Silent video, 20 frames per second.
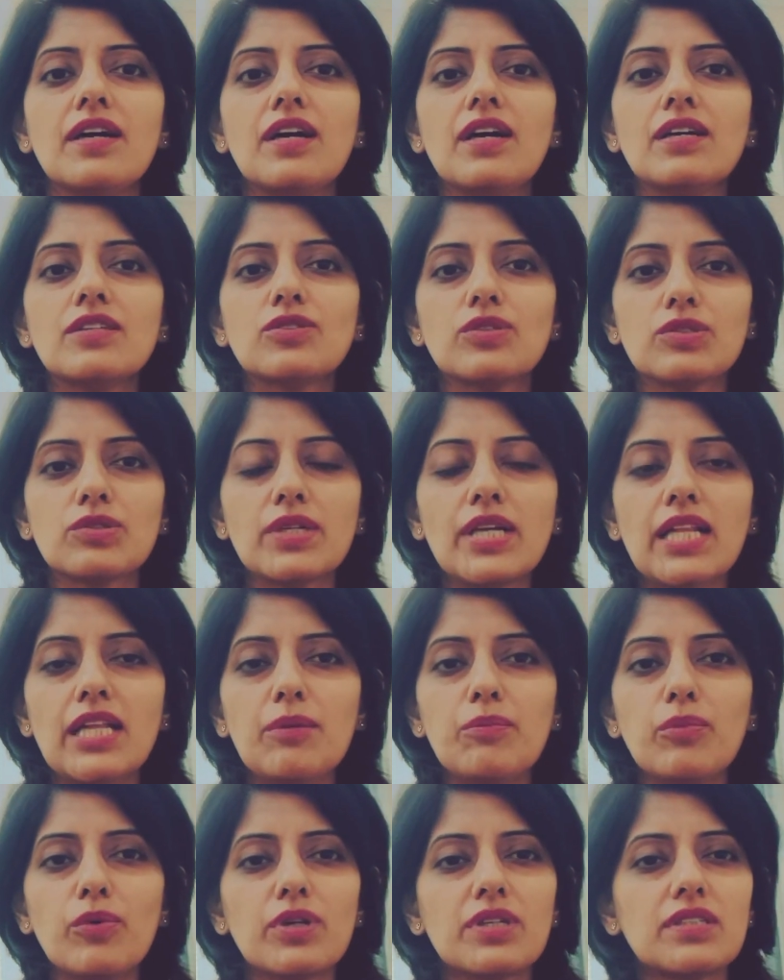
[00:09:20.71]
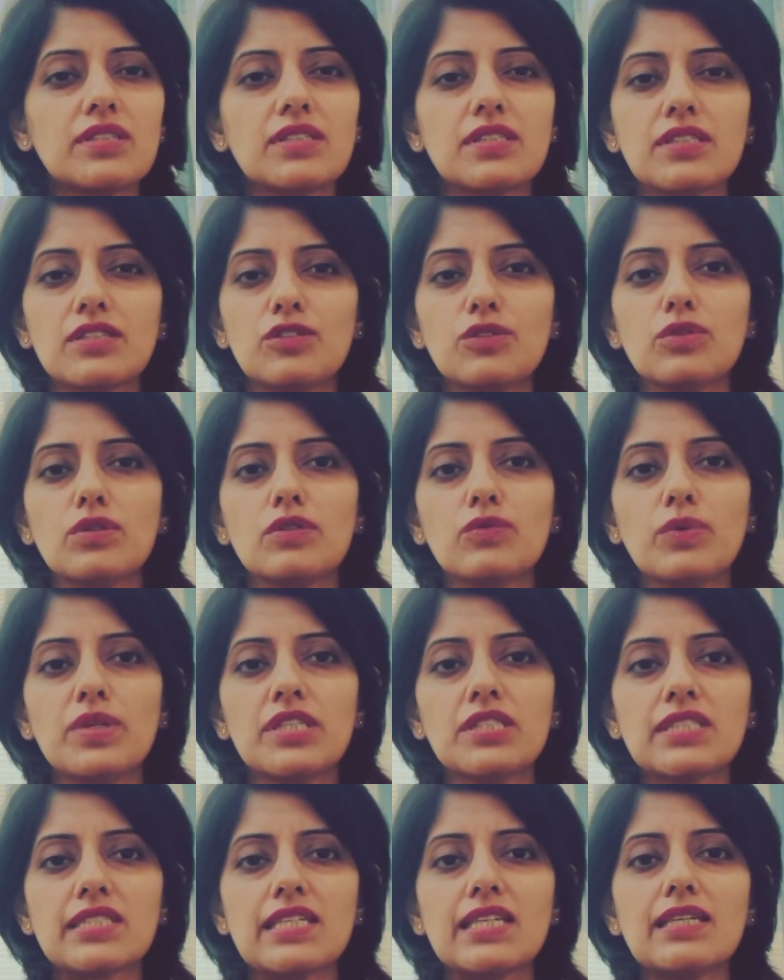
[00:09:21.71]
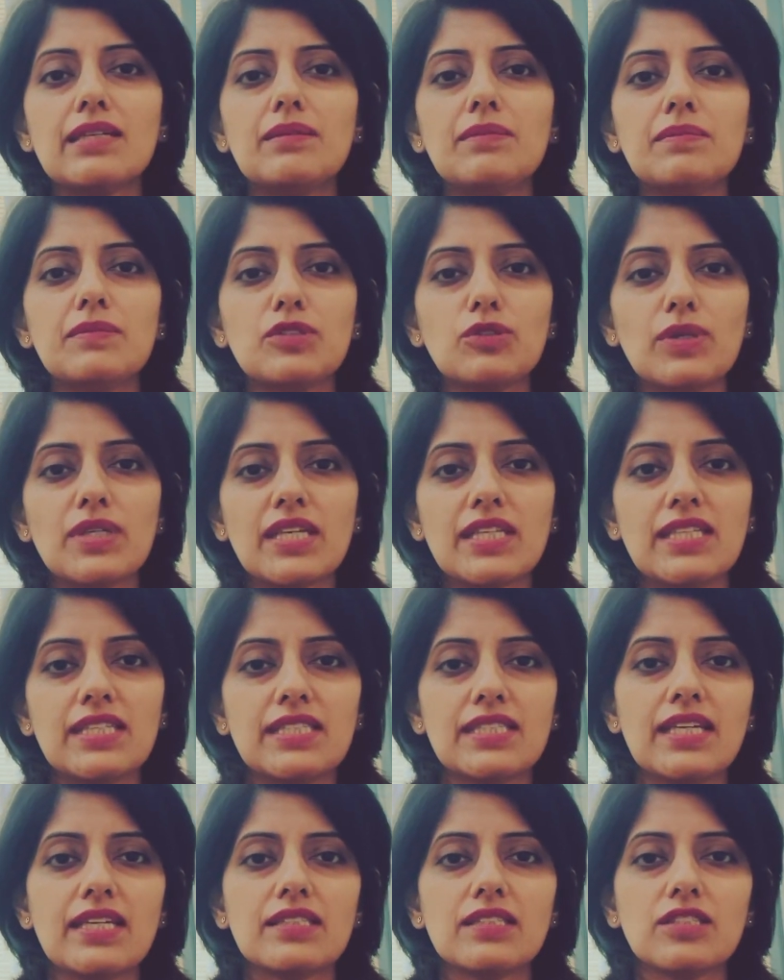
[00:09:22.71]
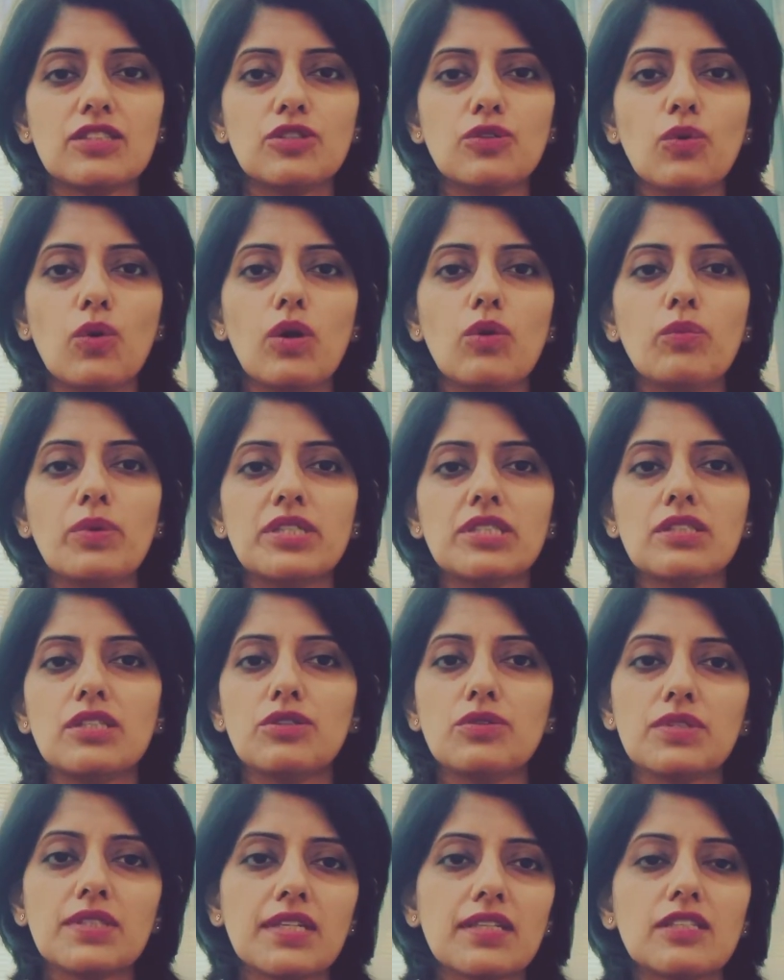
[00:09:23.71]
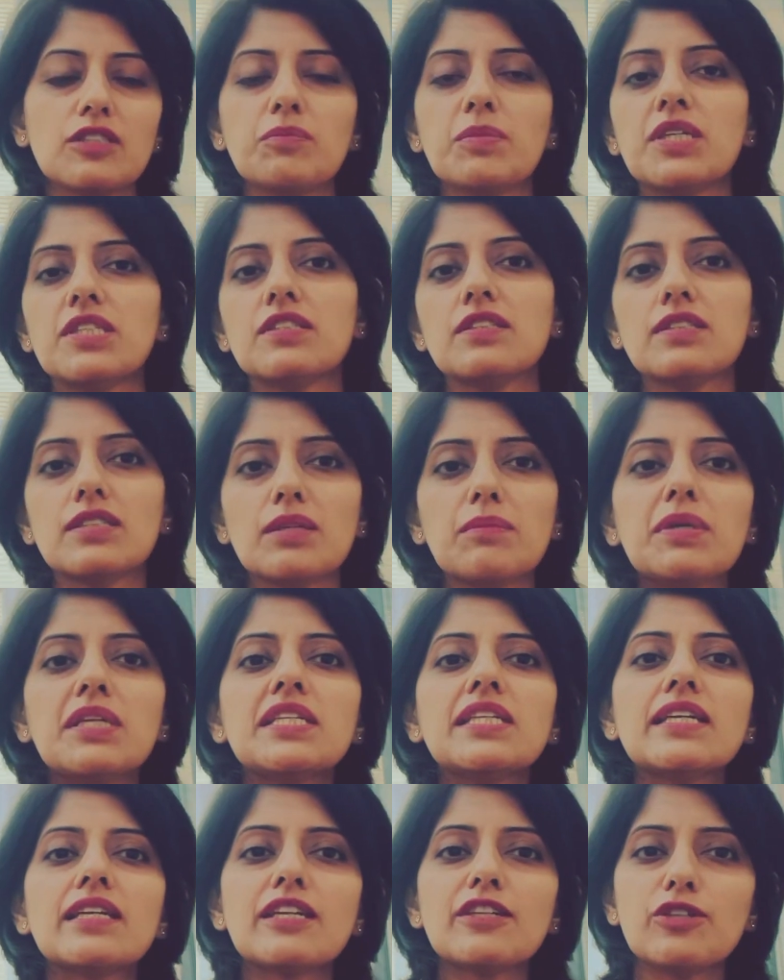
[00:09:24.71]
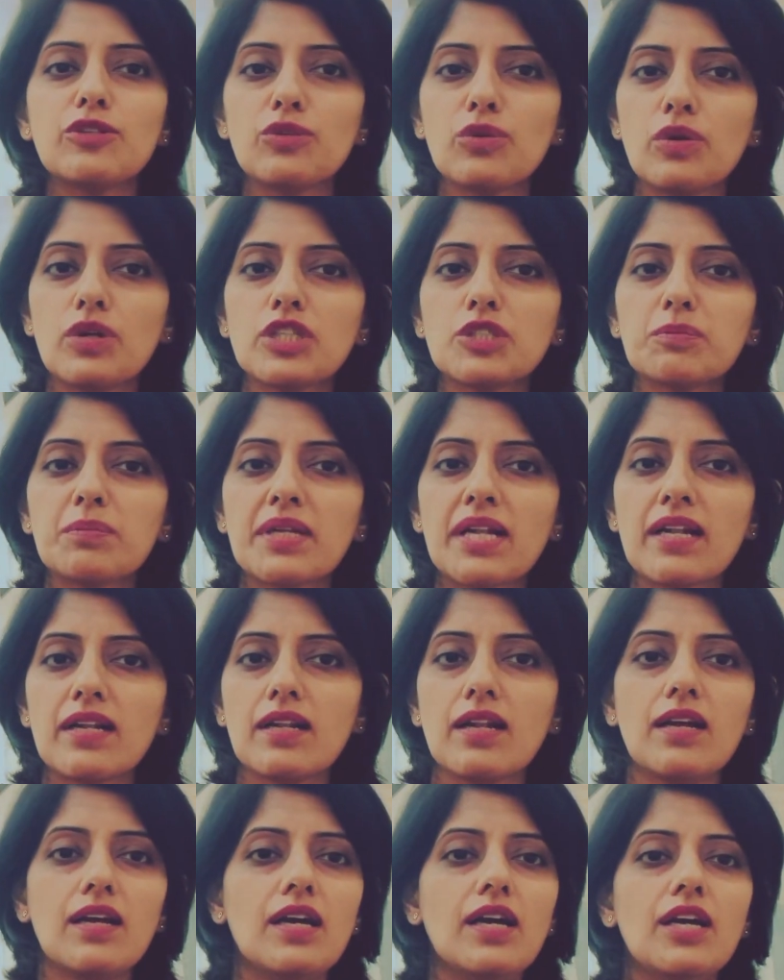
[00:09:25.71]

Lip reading: So it's really important just to not waste time doing any tests. You always need to send this patient immediately to the hospital.